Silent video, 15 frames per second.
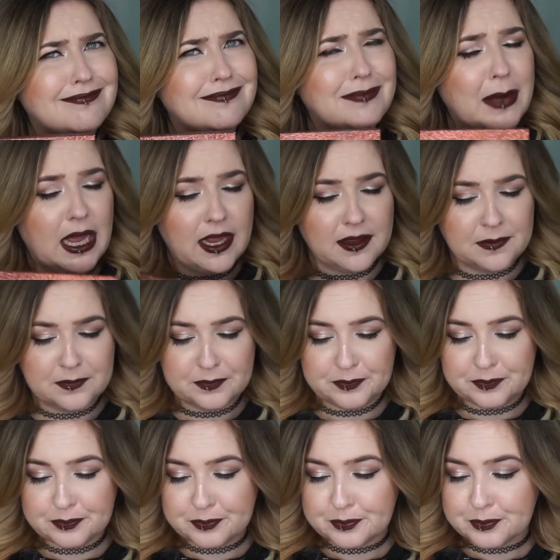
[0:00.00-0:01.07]
bye.
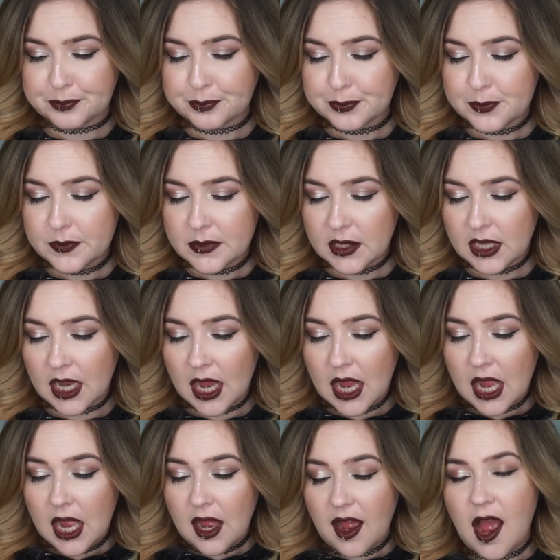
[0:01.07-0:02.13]
Um,
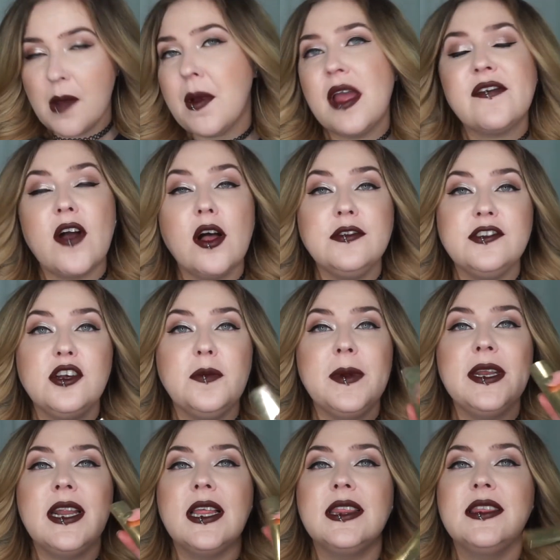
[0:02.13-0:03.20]
I've also
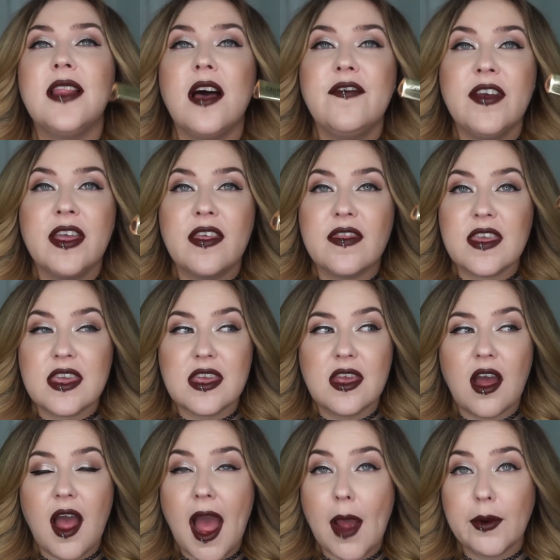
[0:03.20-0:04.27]
been loving the
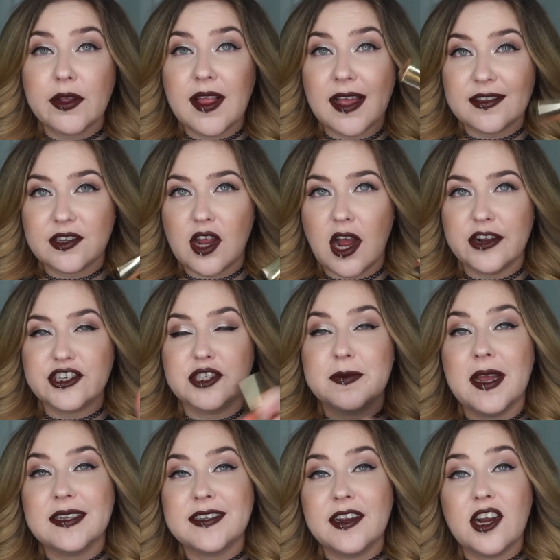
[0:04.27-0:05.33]
Hourglass Caution
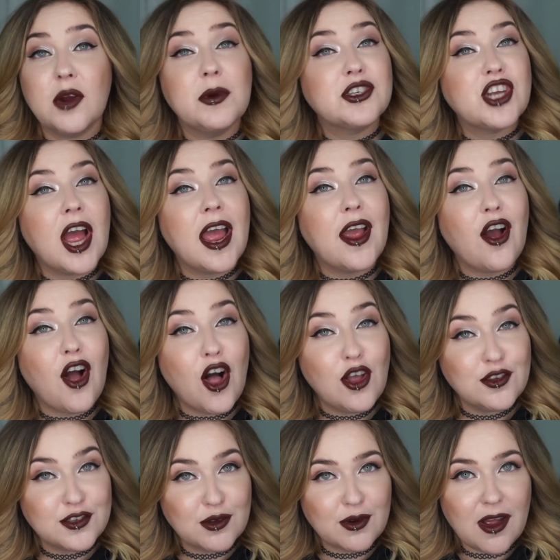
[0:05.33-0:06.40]
Mascara, which I
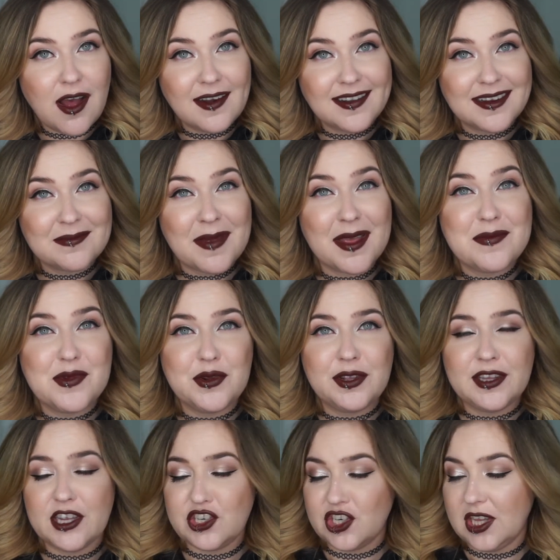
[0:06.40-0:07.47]
also got in my
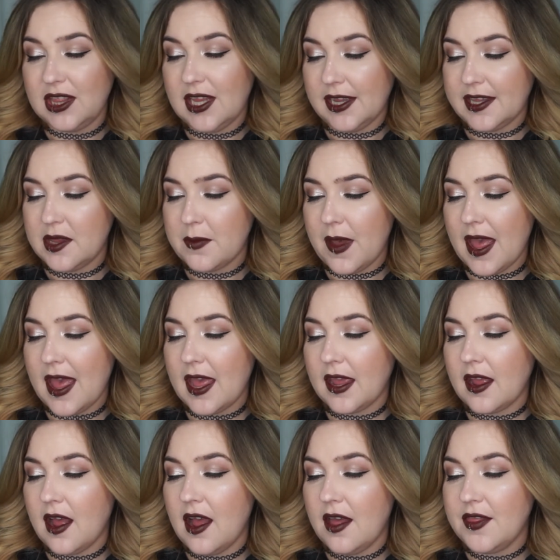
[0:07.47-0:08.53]
Beautylish Lucky
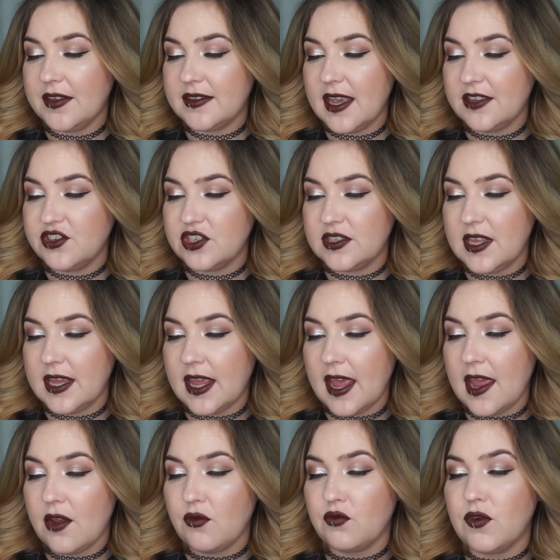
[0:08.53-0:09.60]
Bag. Uh, this has just like
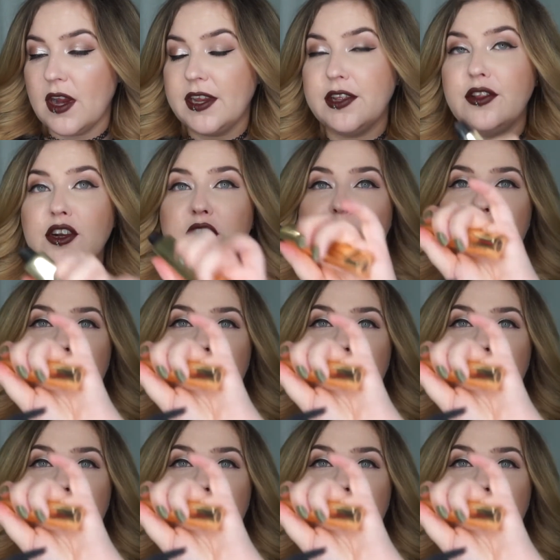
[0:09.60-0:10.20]
a regular